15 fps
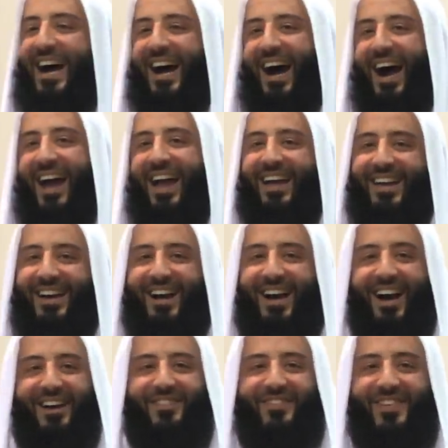
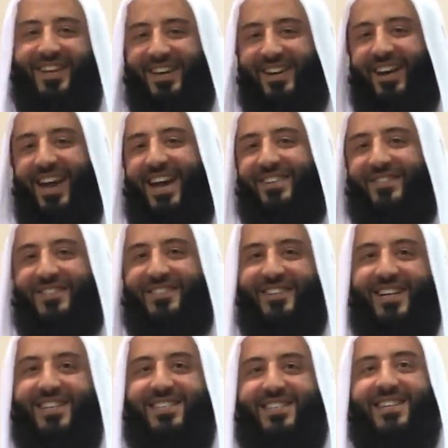I figured I
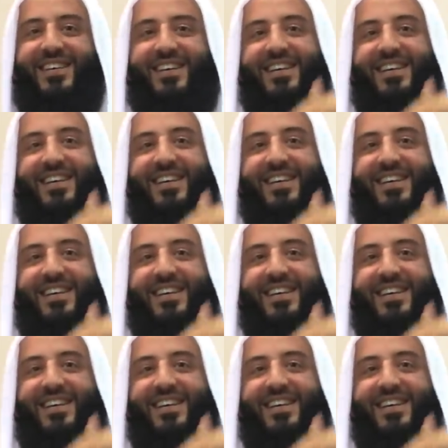advertise.